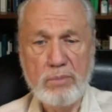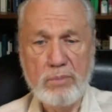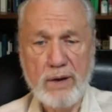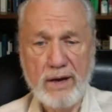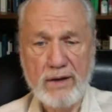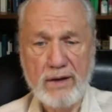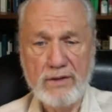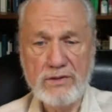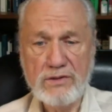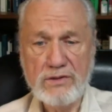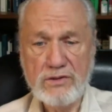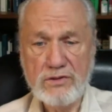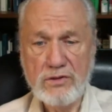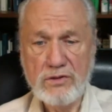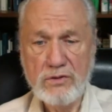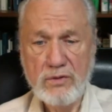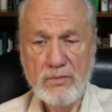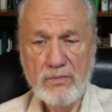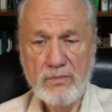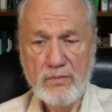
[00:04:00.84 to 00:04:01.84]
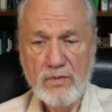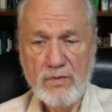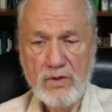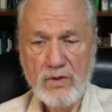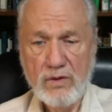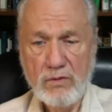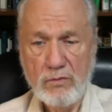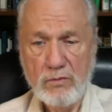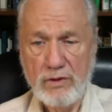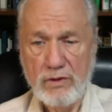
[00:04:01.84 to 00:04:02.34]
past
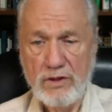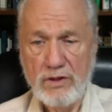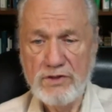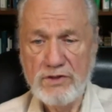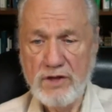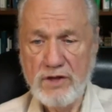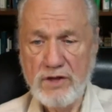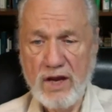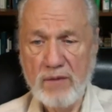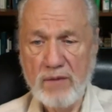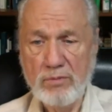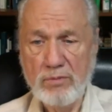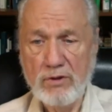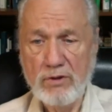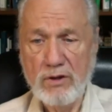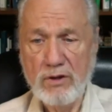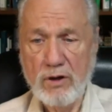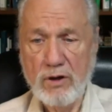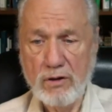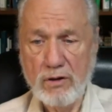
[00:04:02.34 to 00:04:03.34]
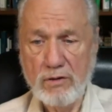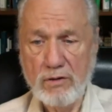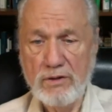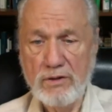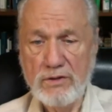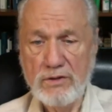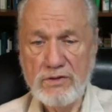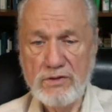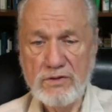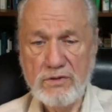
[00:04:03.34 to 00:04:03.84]
with its ample
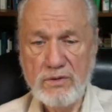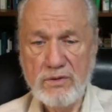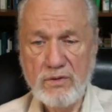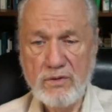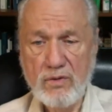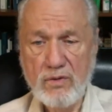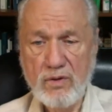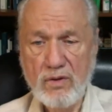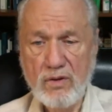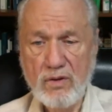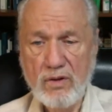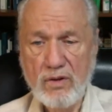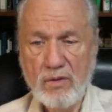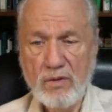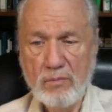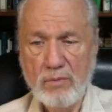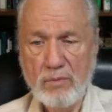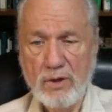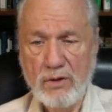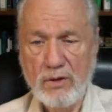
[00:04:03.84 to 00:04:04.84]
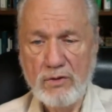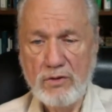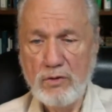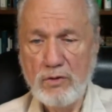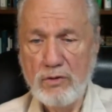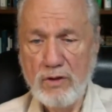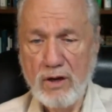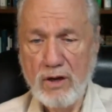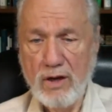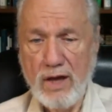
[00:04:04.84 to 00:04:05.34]
darkness, but to
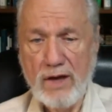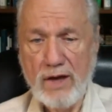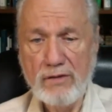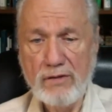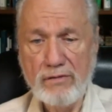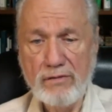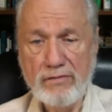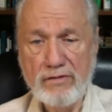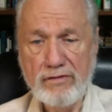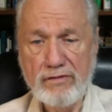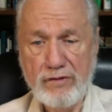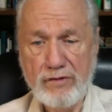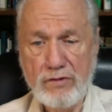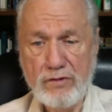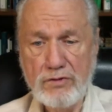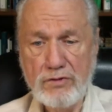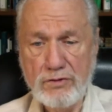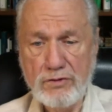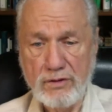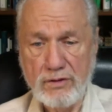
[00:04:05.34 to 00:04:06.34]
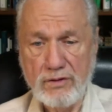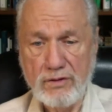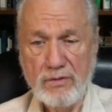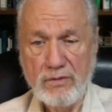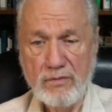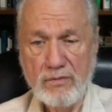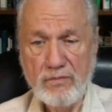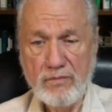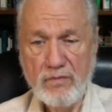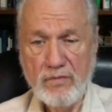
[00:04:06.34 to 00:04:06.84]
the light of the future,
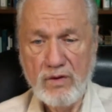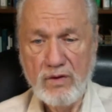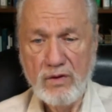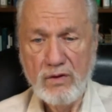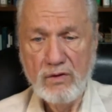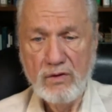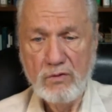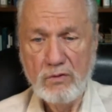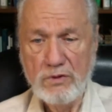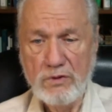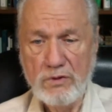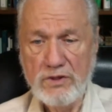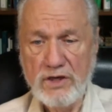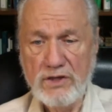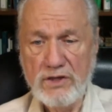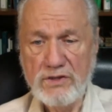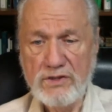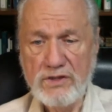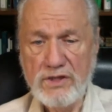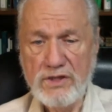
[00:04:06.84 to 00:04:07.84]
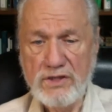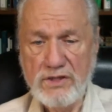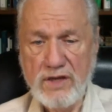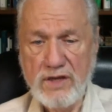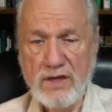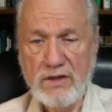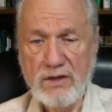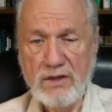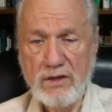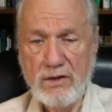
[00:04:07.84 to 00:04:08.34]
which has
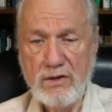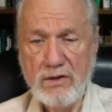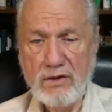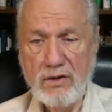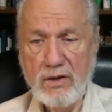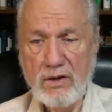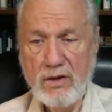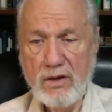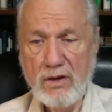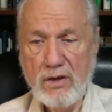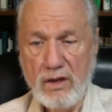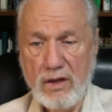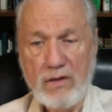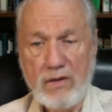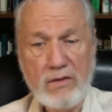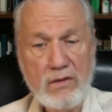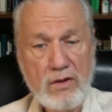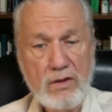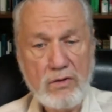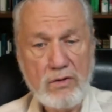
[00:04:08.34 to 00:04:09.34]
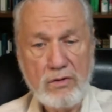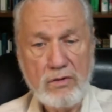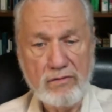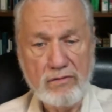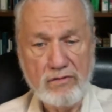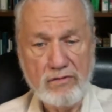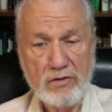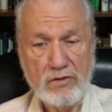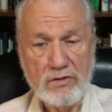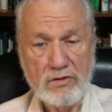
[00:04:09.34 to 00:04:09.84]
descended in the
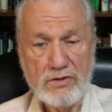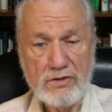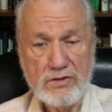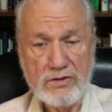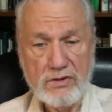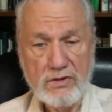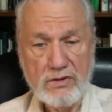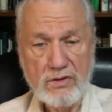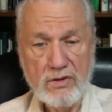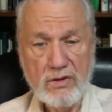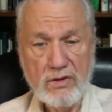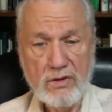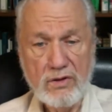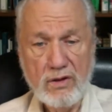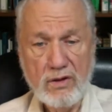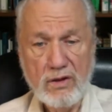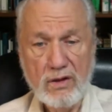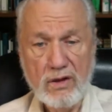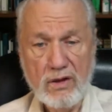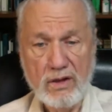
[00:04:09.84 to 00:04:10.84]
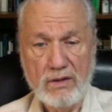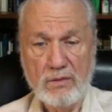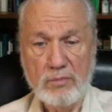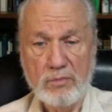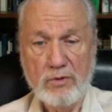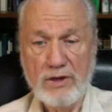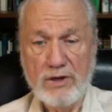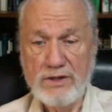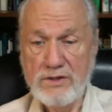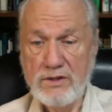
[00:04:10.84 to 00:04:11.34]
universe at the
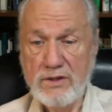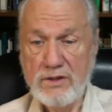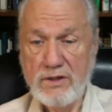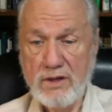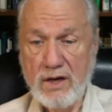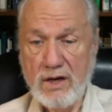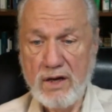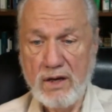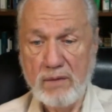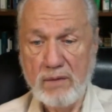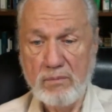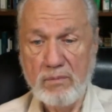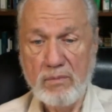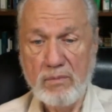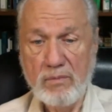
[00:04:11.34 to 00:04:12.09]
present time.